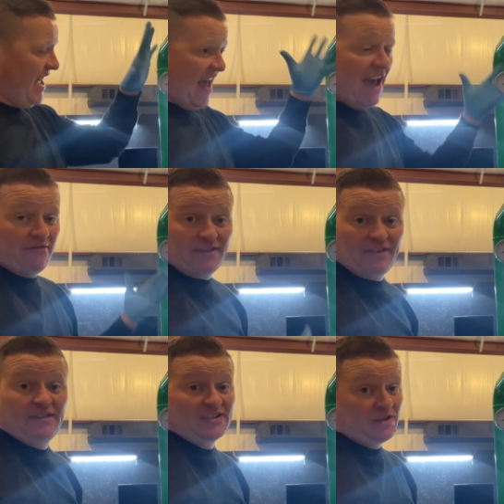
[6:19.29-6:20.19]

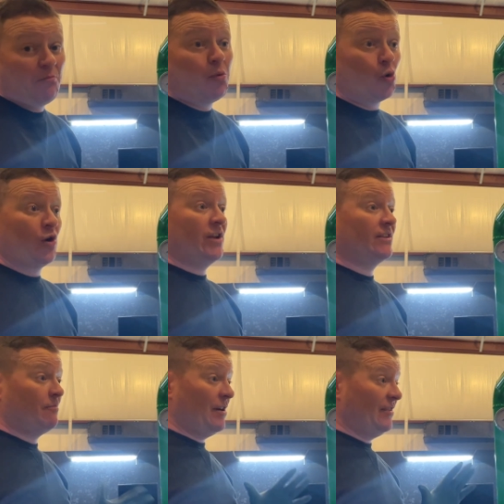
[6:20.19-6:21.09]
everything that's important about